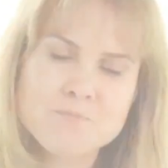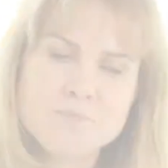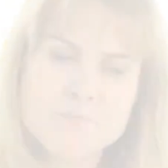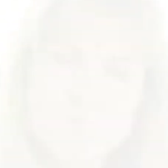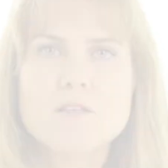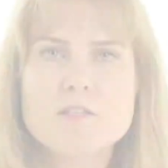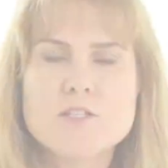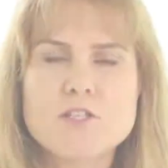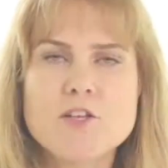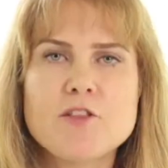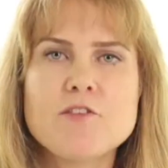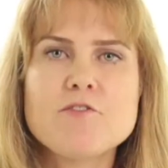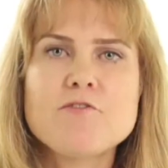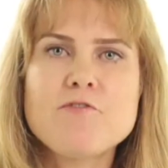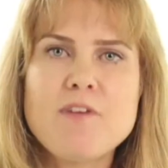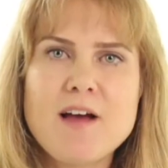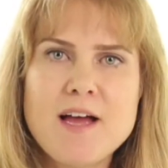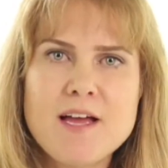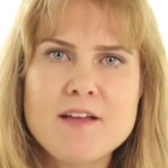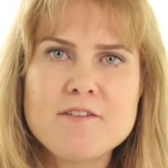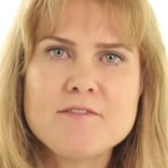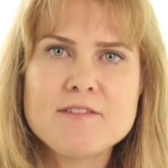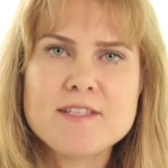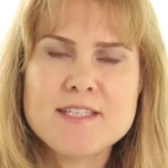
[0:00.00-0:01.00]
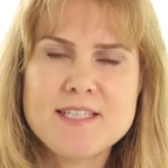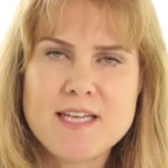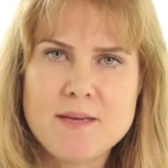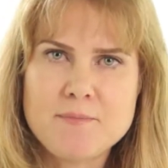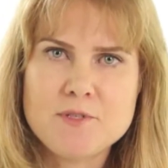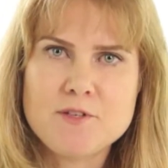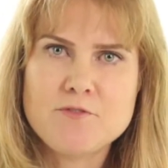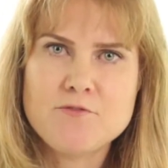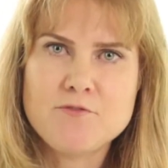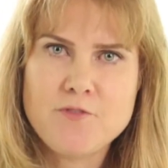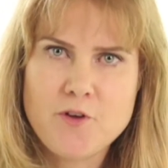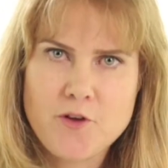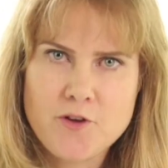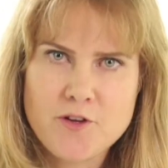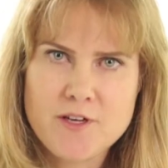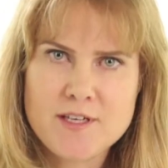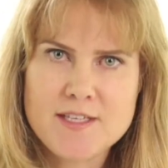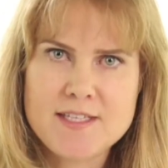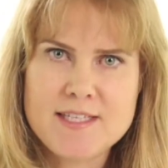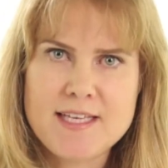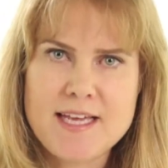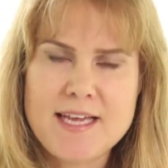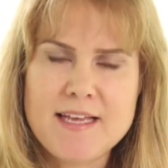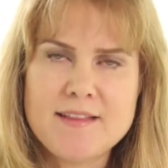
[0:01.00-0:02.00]
So the 5 steps of
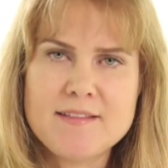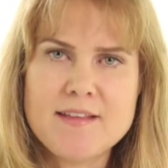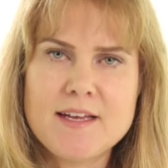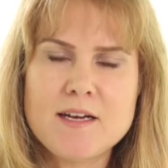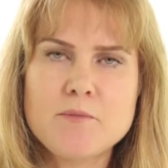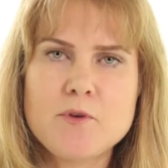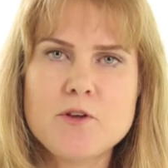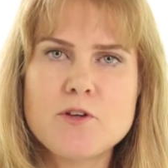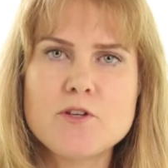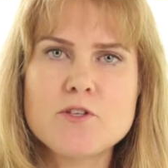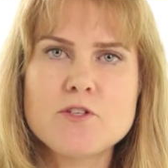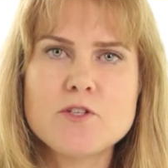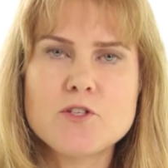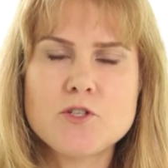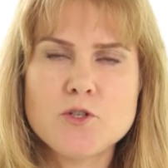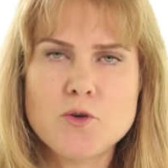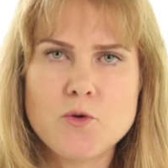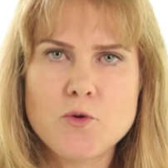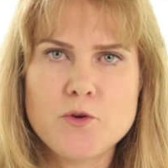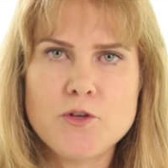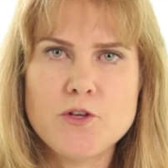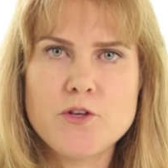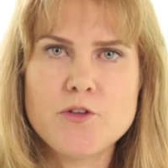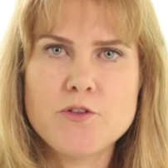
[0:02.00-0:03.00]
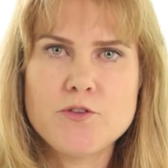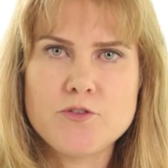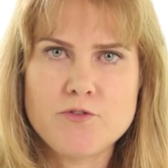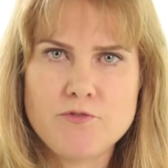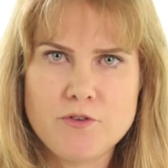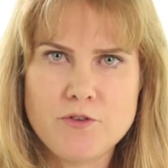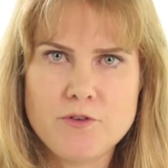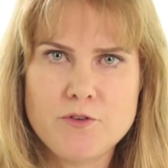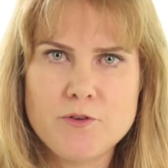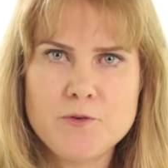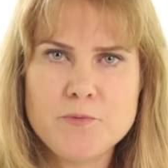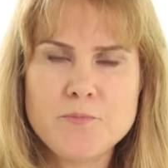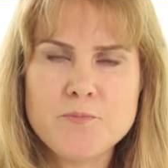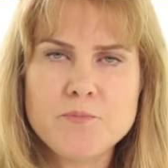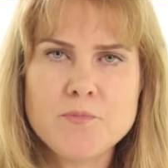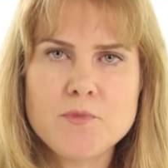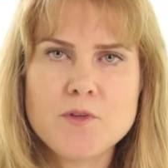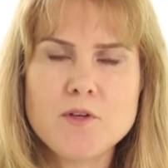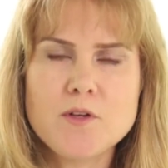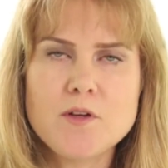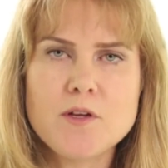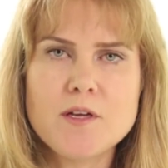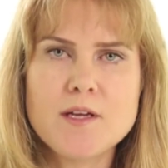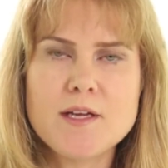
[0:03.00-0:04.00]
focusing that I'm going to talk you through
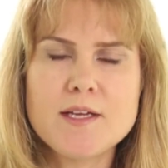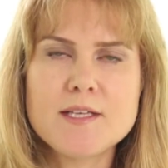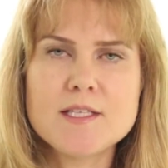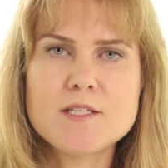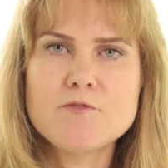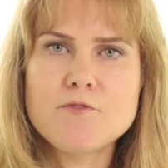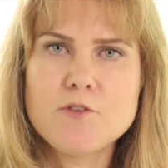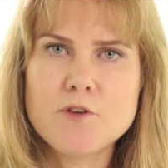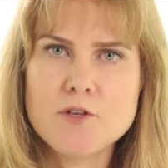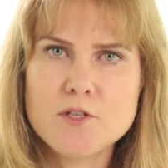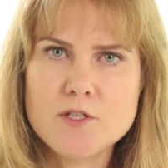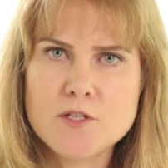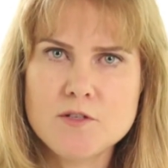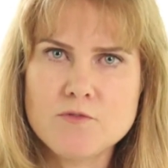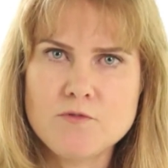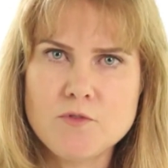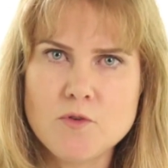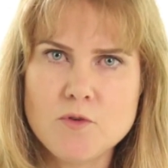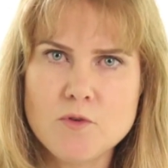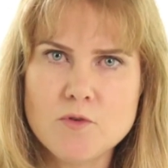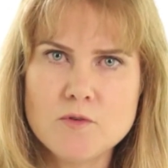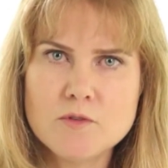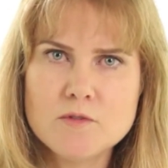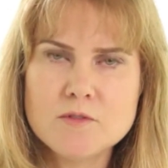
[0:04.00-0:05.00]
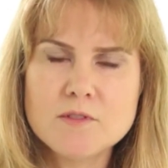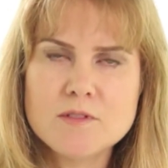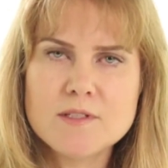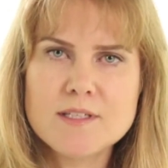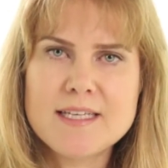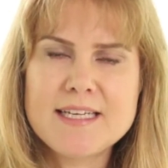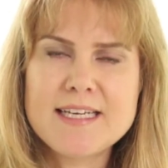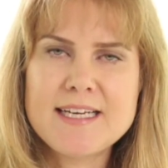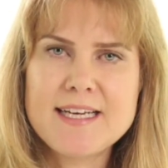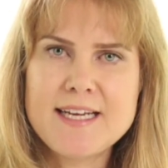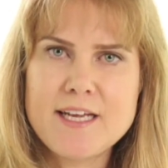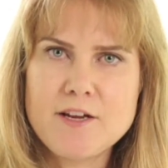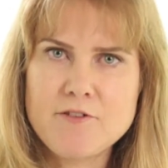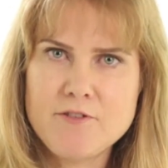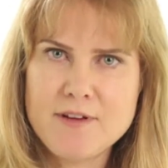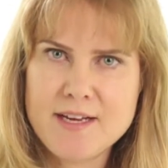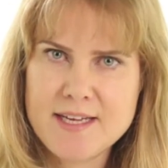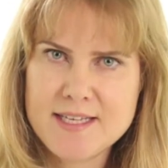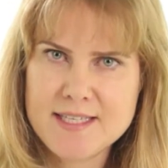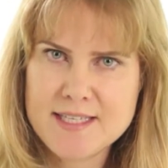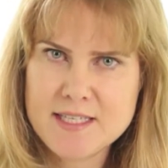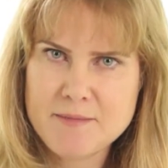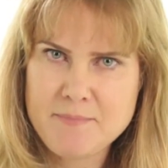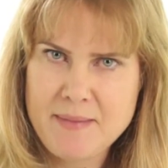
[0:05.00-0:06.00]
is, first of all, clearing a
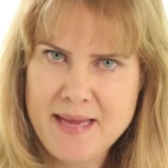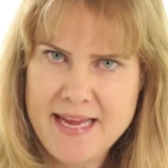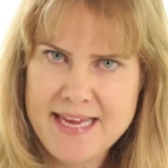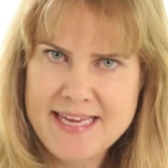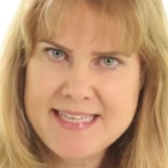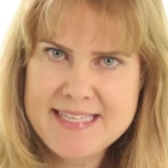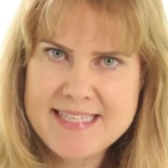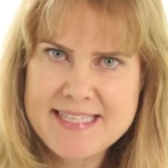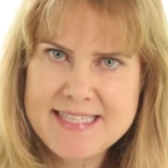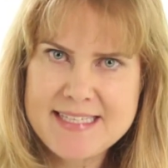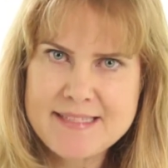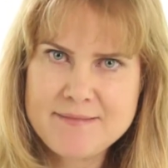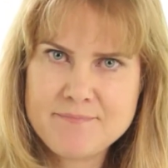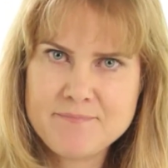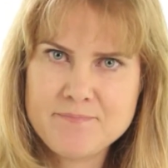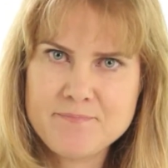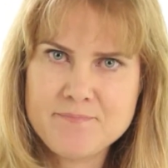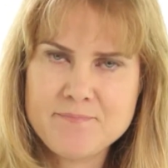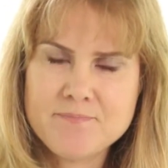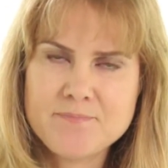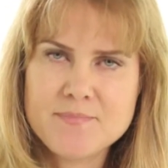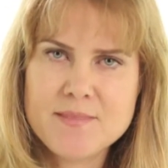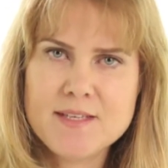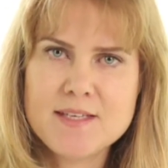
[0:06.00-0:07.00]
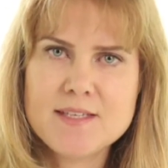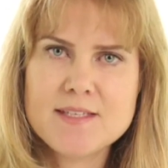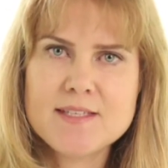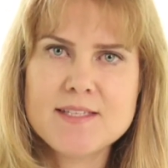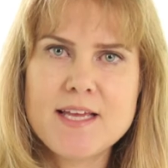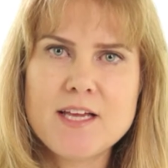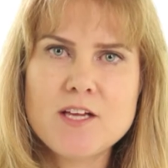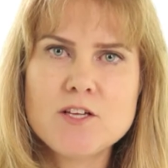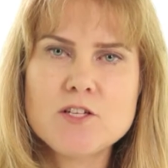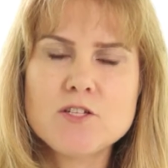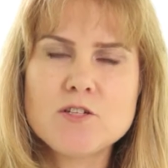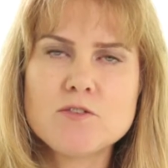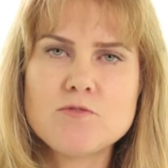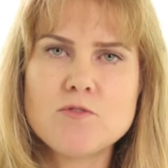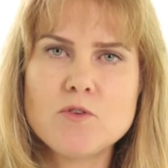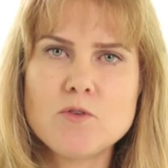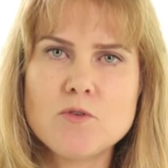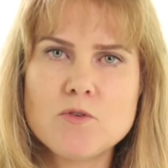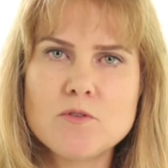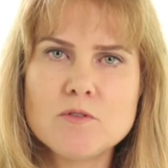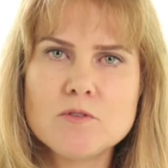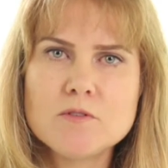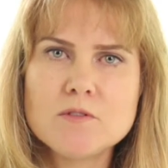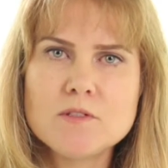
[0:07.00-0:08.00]
space. Second of
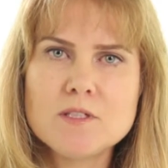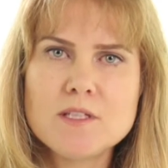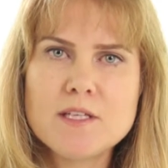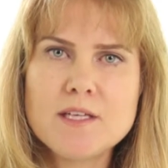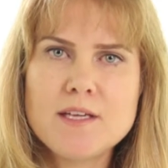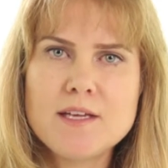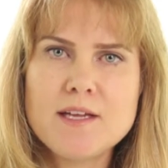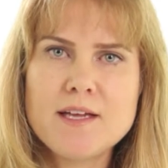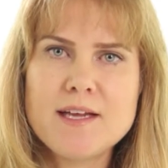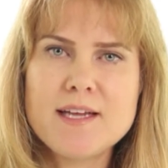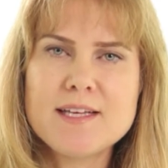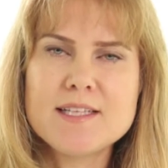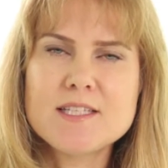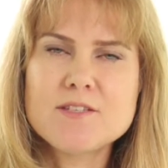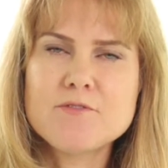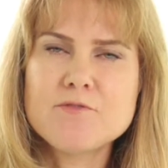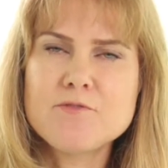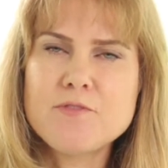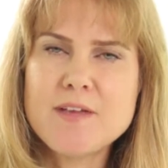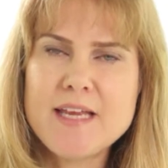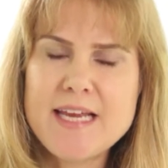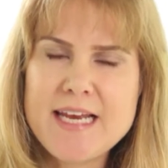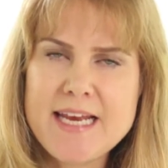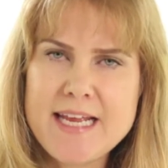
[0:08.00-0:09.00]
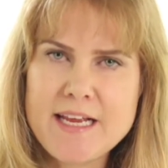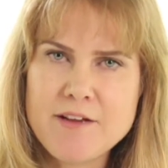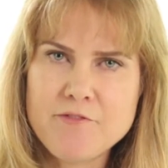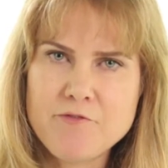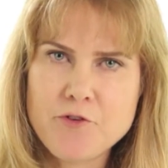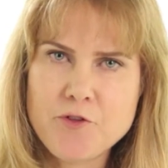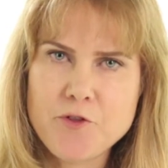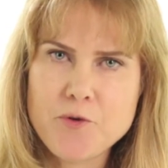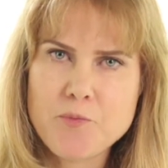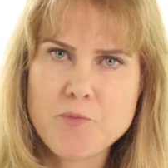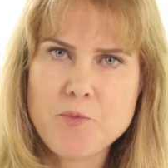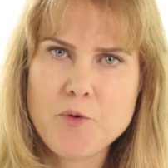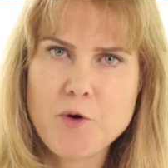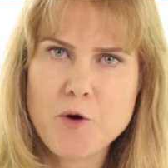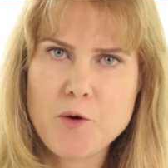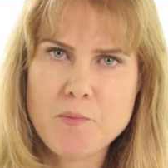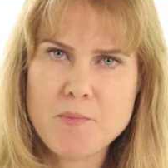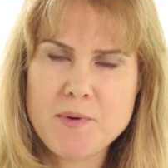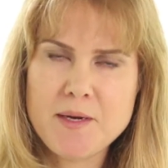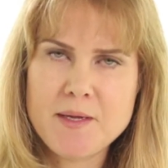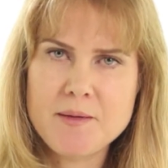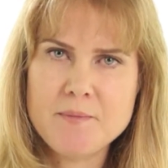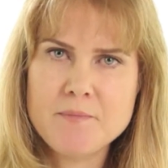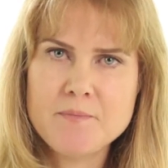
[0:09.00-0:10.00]
all, it's feeling for the
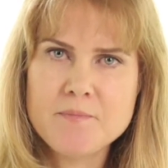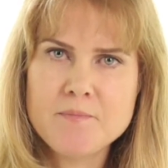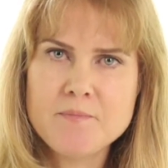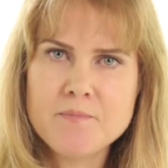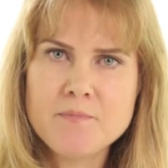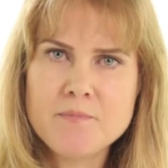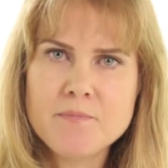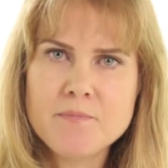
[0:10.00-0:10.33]
problem.